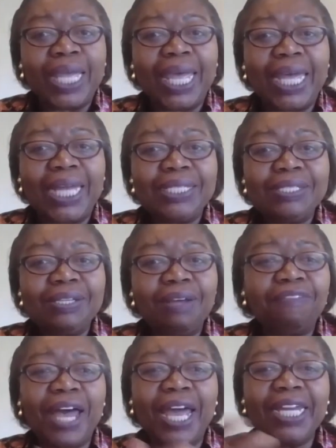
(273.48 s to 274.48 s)
And
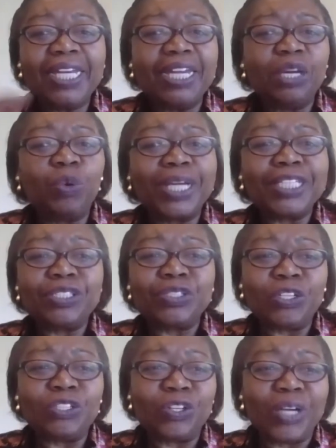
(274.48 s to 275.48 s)
finally, what is
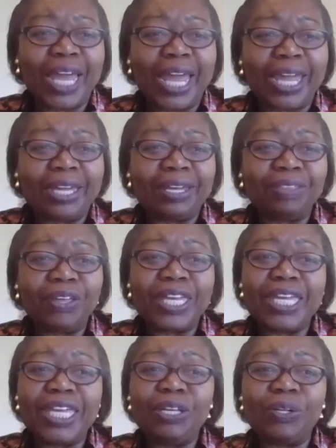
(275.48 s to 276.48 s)
not to like? The
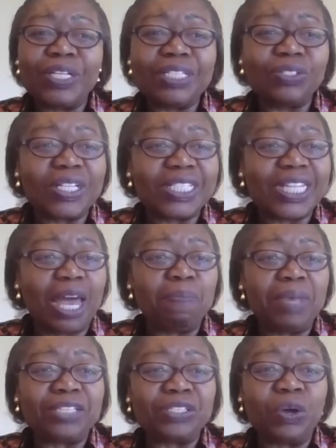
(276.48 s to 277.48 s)
eagle is on
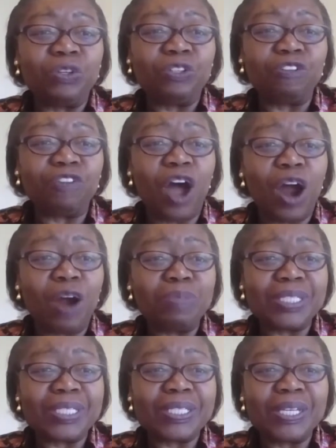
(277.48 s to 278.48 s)
Zambia's coat of
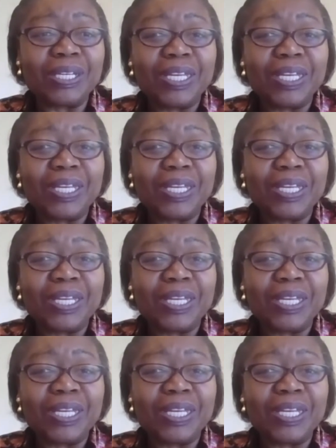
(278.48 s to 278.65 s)
arms.